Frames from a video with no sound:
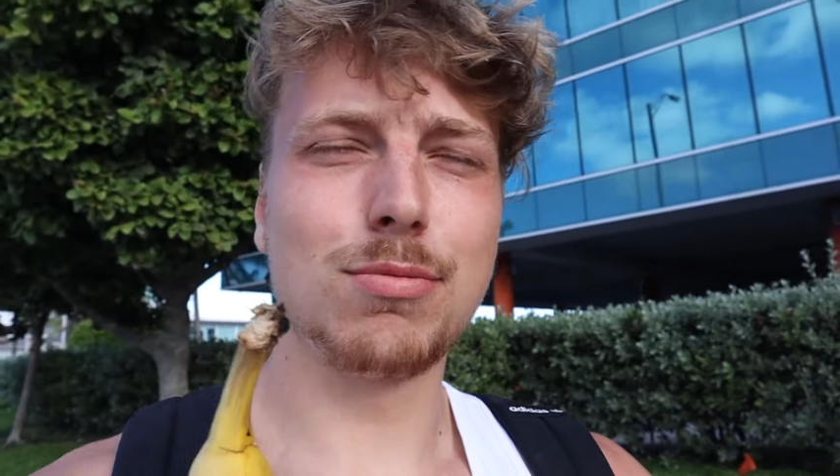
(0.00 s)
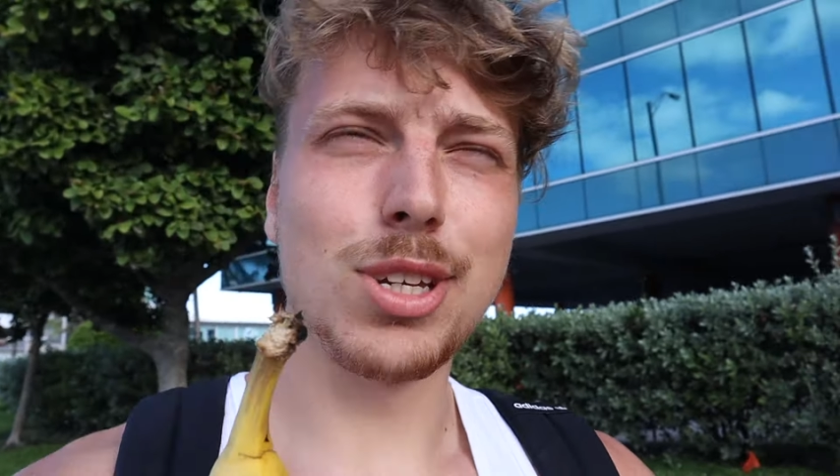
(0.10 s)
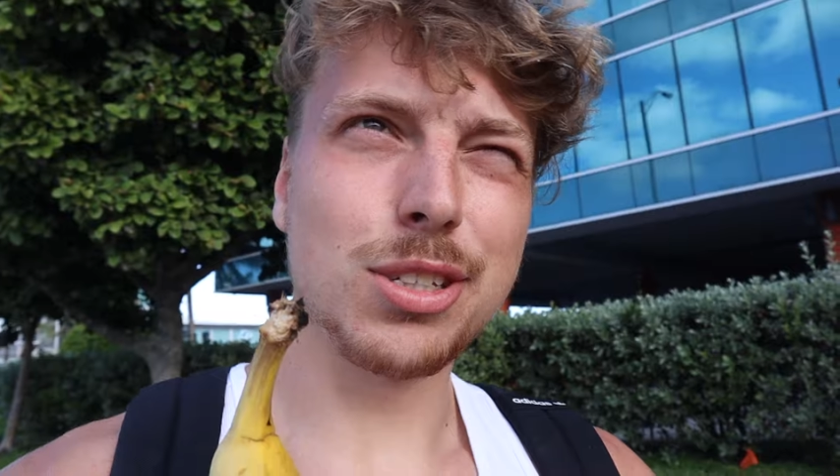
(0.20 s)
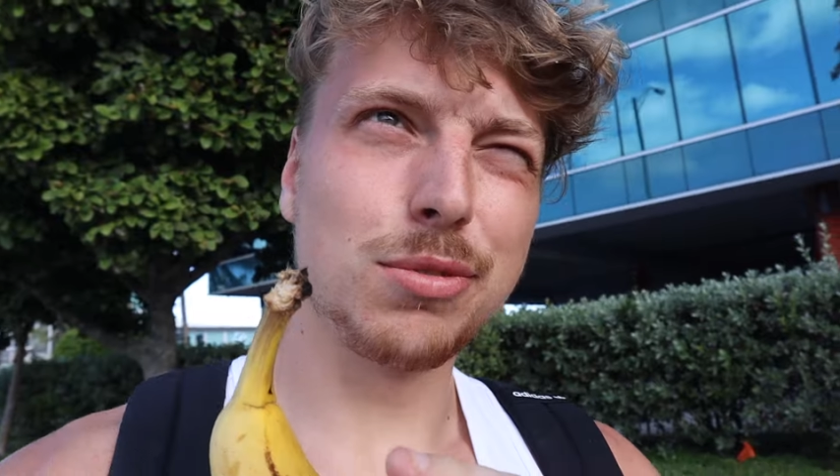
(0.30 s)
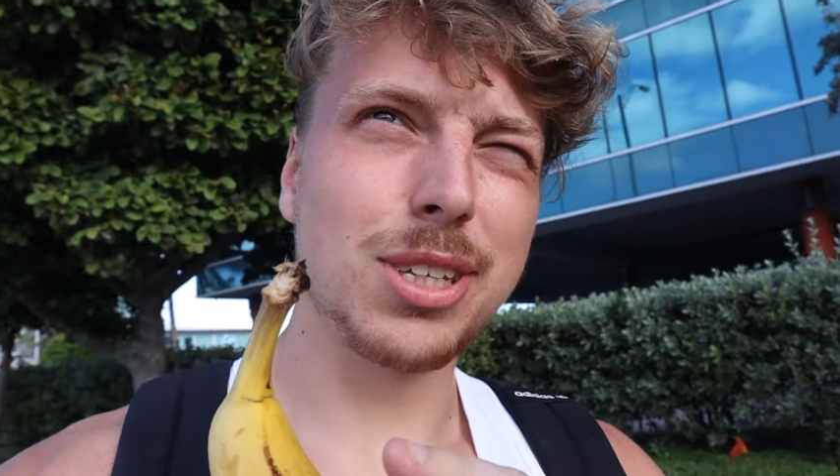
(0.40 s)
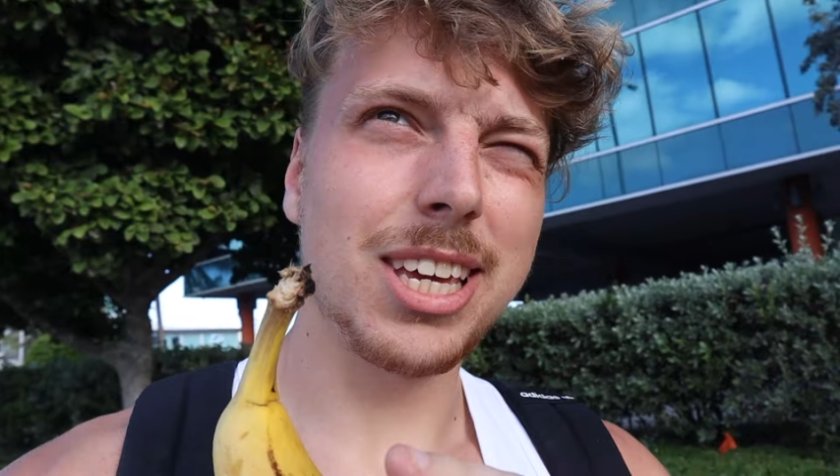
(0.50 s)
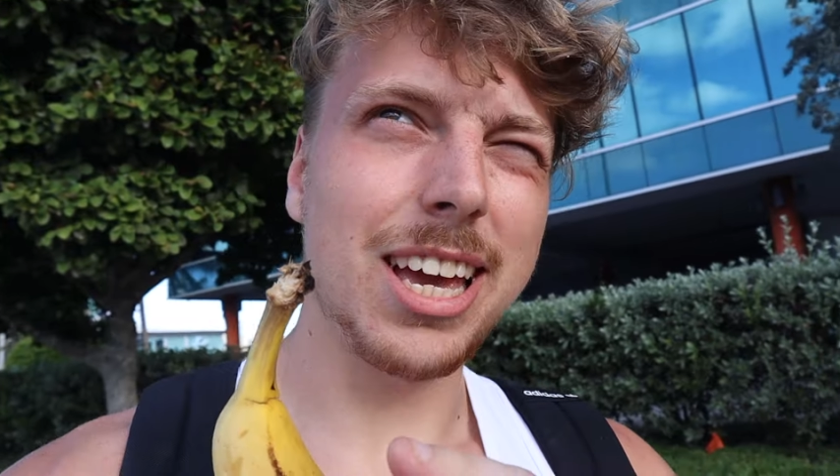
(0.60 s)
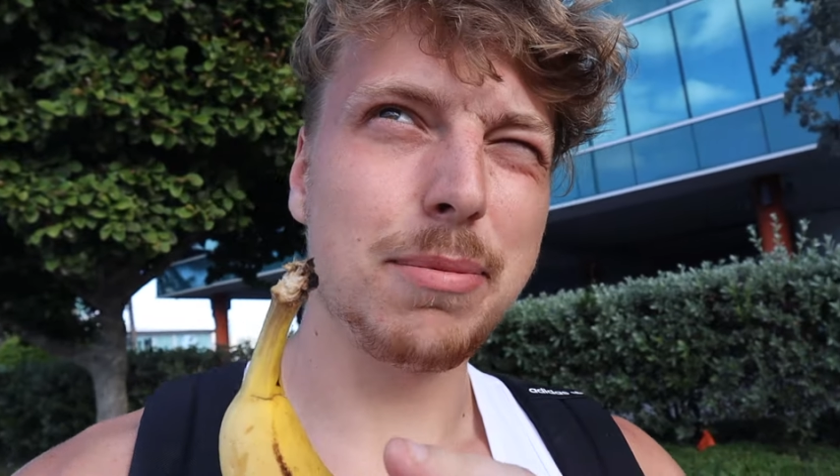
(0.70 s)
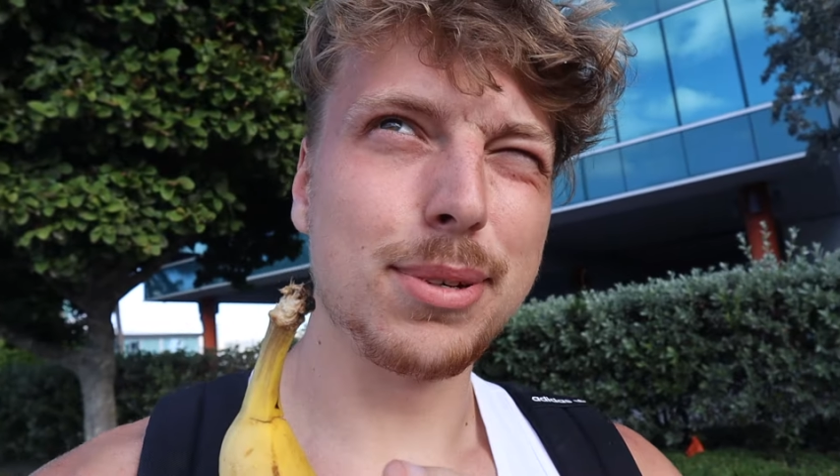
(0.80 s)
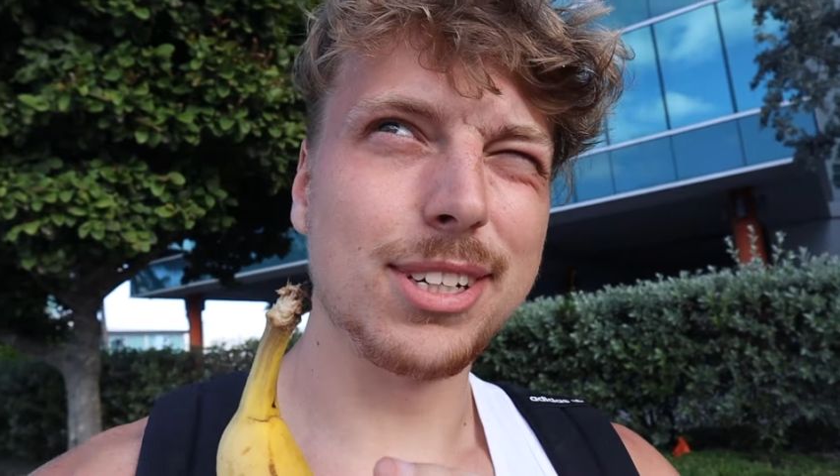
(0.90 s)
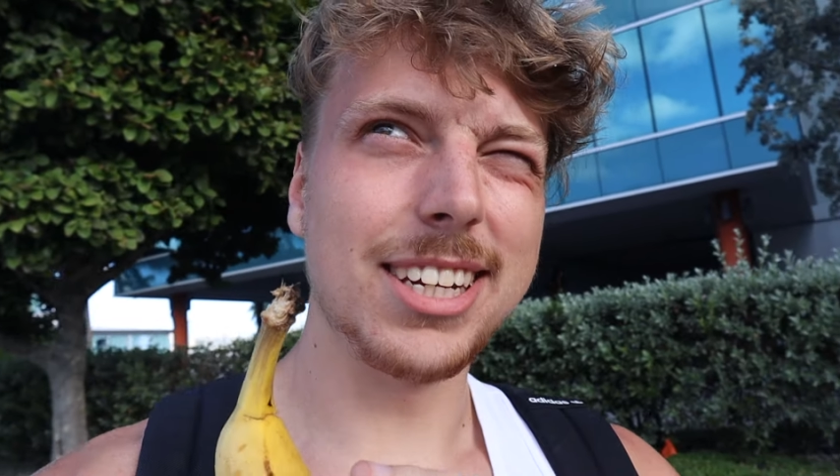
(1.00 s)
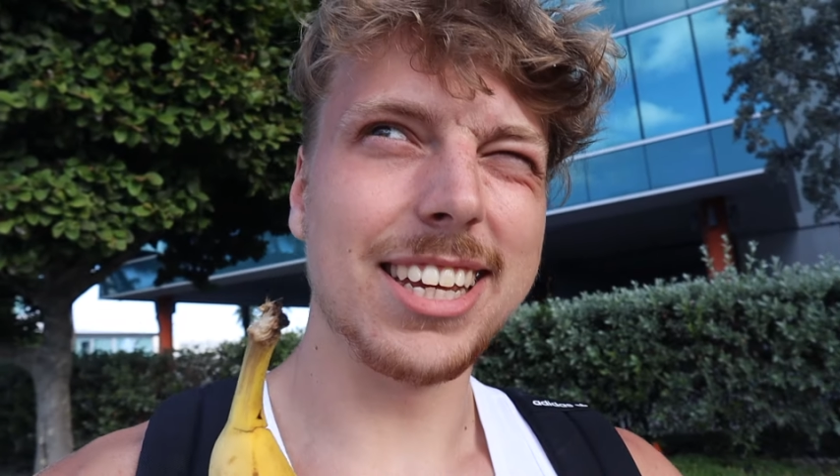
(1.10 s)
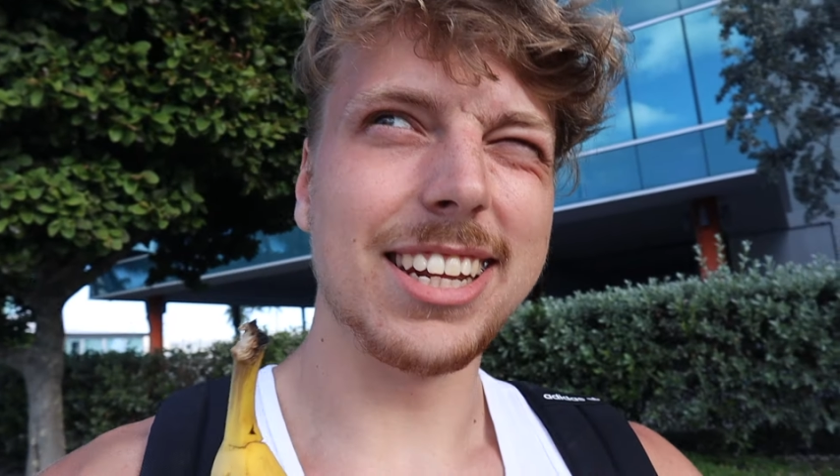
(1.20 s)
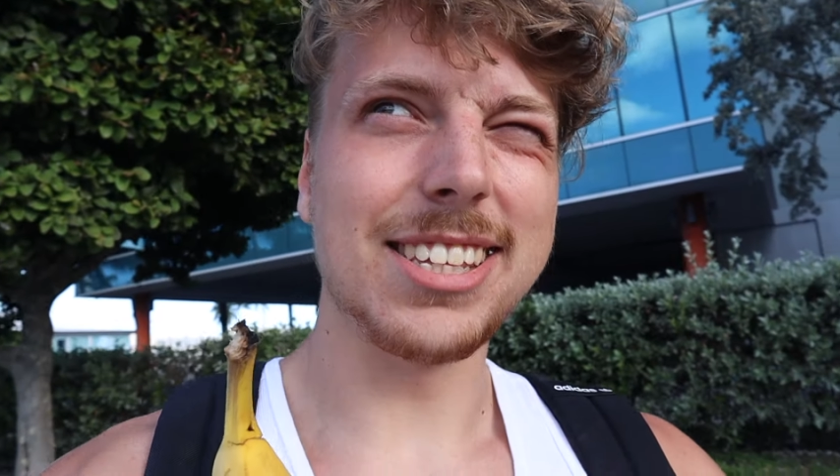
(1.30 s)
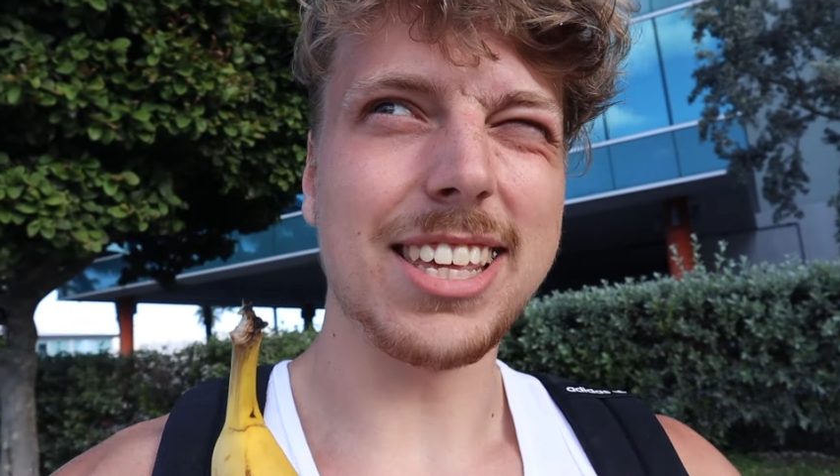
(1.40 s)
doesn't really happen and I